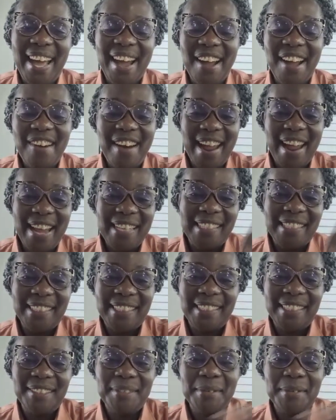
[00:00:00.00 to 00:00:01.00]
All right.
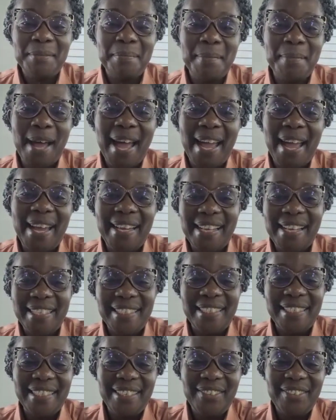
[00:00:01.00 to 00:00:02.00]
Bye
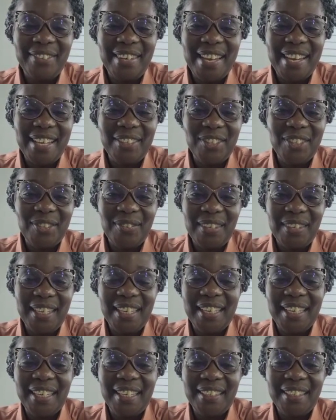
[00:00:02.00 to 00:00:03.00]
and see you next week.